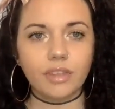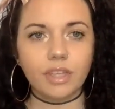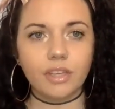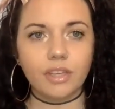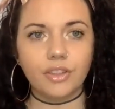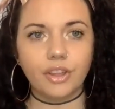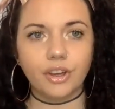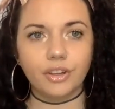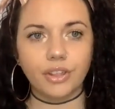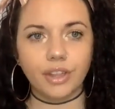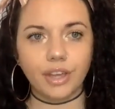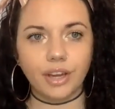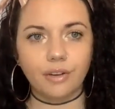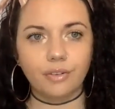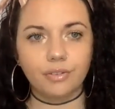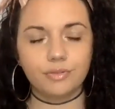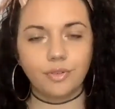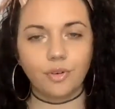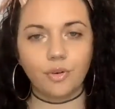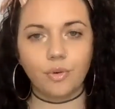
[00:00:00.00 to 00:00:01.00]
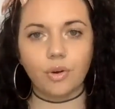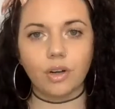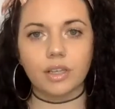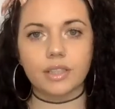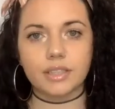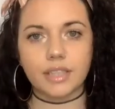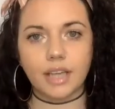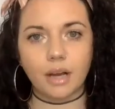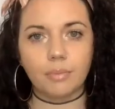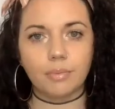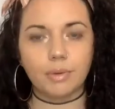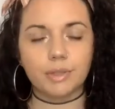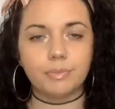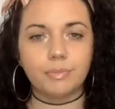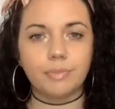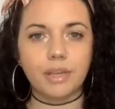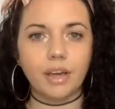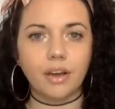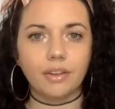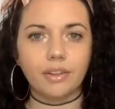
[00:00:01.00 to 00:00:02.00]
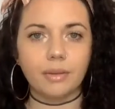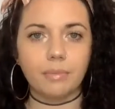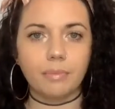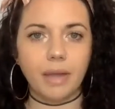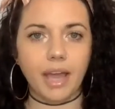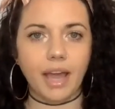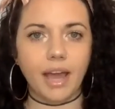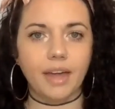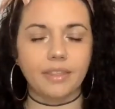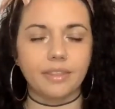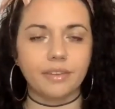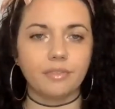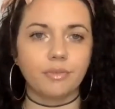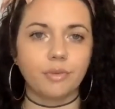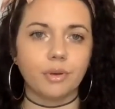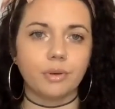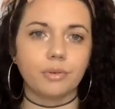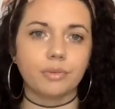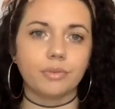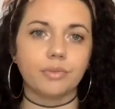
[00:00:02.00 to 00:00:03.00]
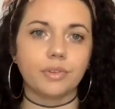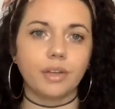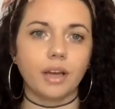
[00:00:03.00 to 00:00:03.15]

They're there to help us be on the path if we're